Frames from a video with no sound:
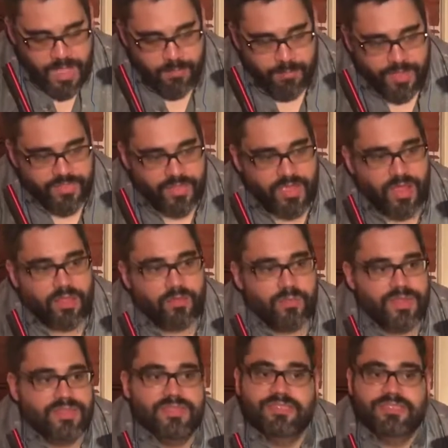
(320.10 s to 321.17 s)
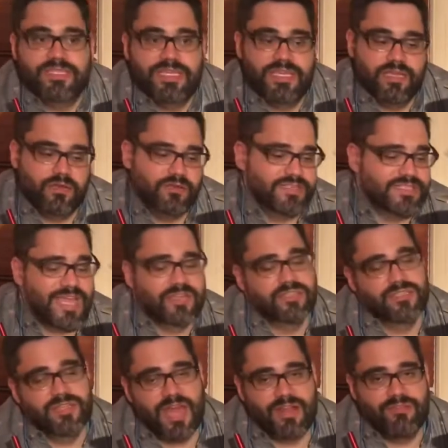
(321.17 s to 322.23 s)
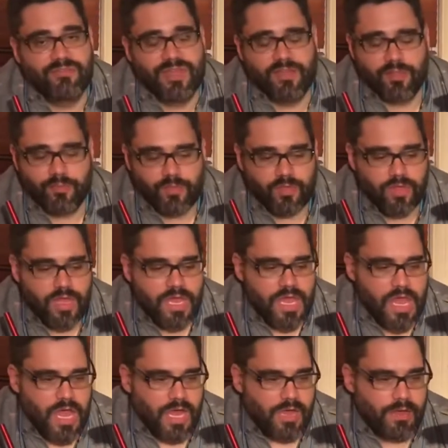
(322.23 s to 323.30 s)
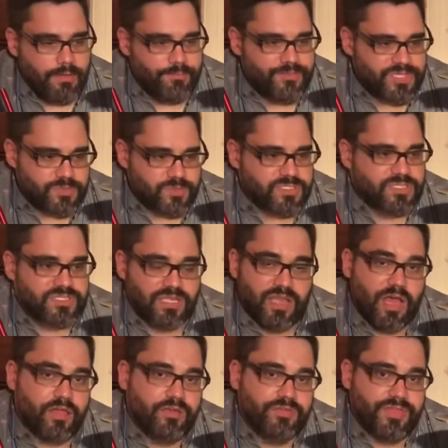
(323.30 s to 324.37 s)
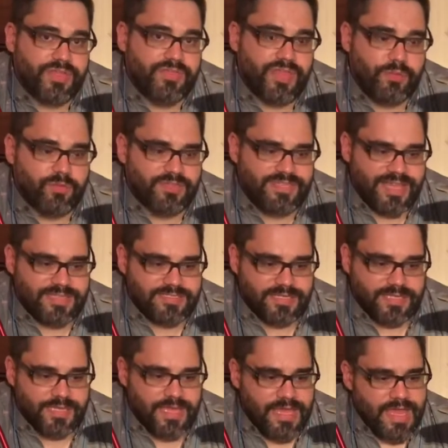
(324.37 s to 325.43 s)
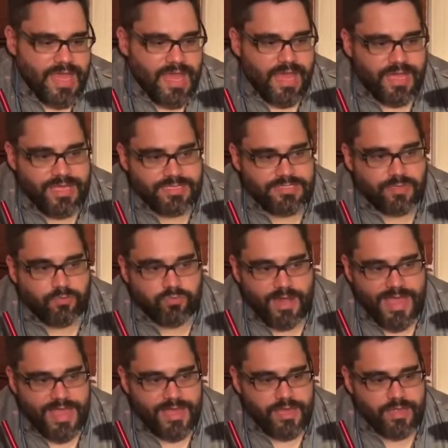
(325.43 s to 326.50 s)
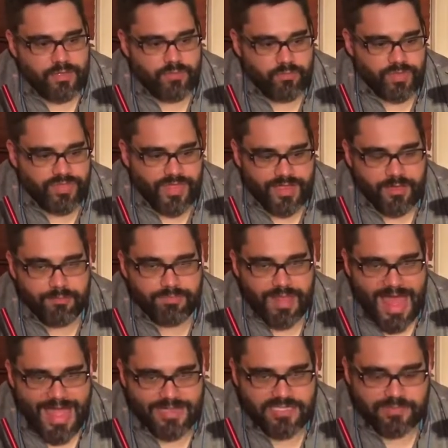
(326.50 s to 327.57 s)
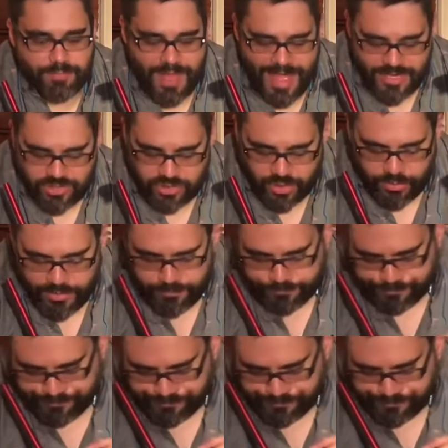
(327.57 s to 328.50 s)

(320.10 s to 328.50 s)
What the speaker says: but the colorway that you see here is actually not available. This was just the color that they were testing. It's a red with like a black splash to it.